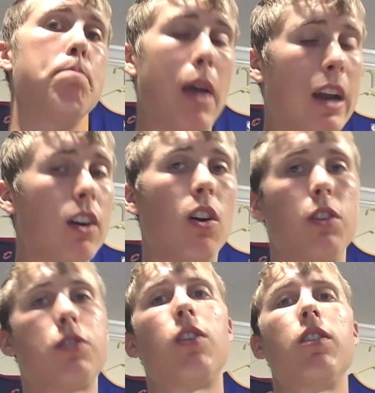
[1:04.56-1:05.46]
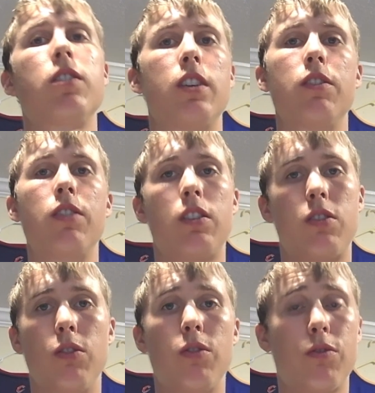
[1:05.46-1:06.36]
better alternative
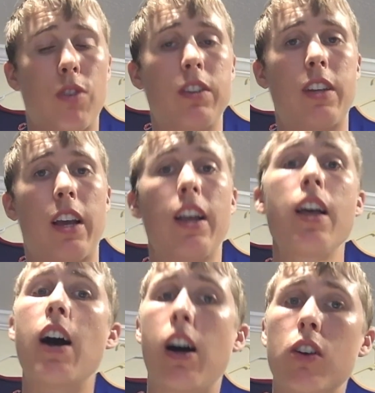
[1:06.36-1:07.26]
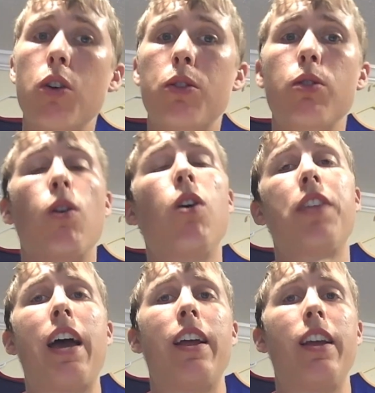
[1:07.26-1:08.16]
to FriendTech. I'll go through all
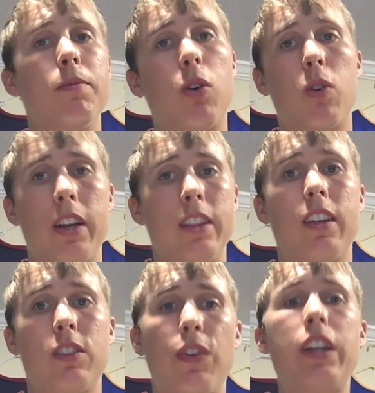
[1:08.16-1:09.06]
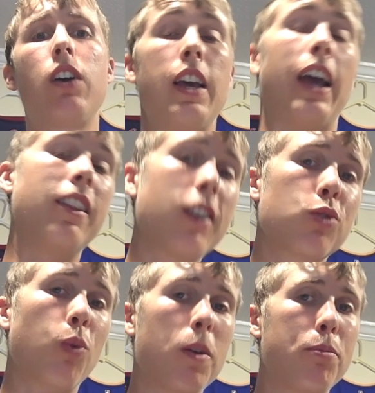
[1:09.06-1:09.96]
that and more in this video. And there's
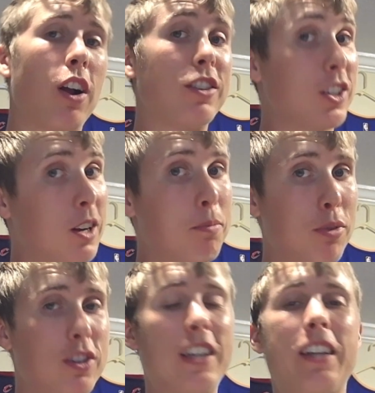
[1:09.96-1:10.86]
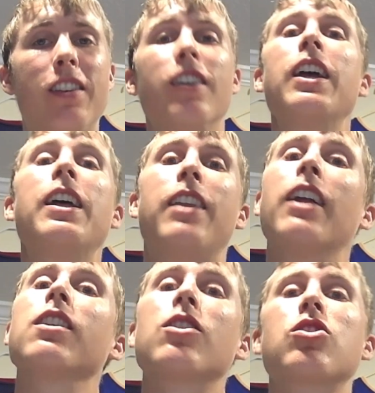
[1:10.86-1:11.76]
one project in particular
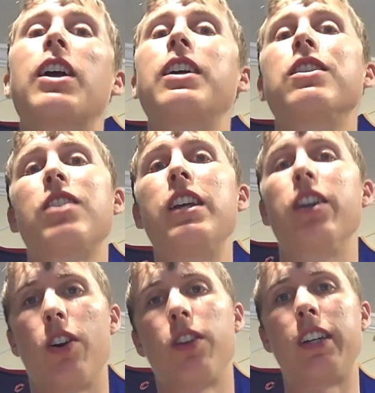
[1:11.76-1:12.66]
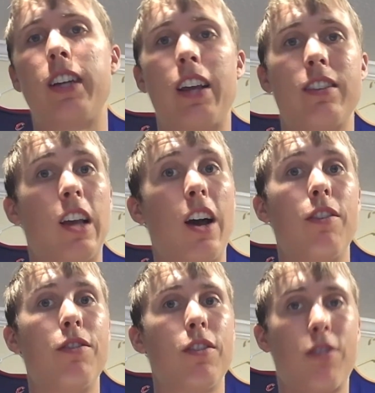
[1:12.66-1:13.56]
that looks like it's the early days
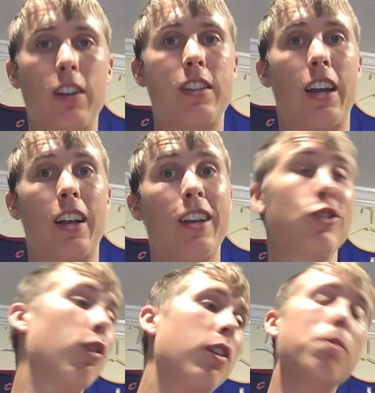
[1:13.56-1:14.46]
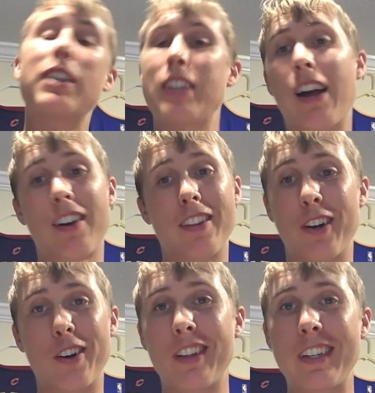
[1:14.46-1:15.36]
of FriendTech. So if you missed out on the
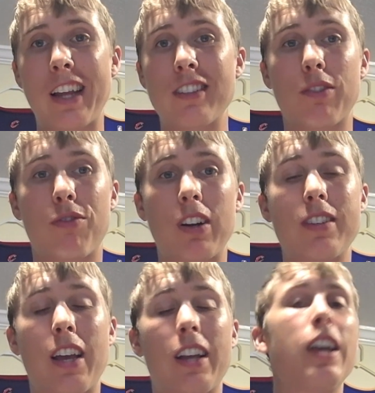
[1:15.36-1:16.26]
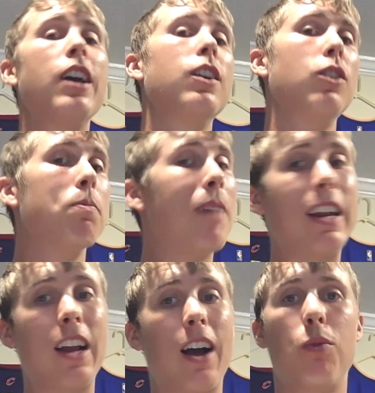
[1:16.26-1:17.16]
early days of FriendTech, you may
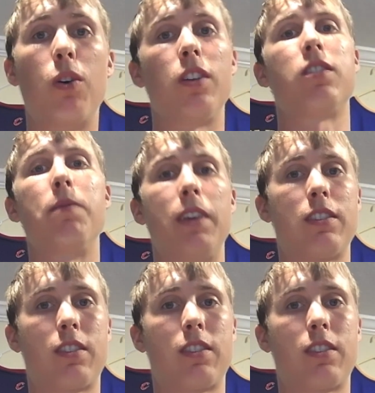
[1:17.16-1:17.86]
not want to miss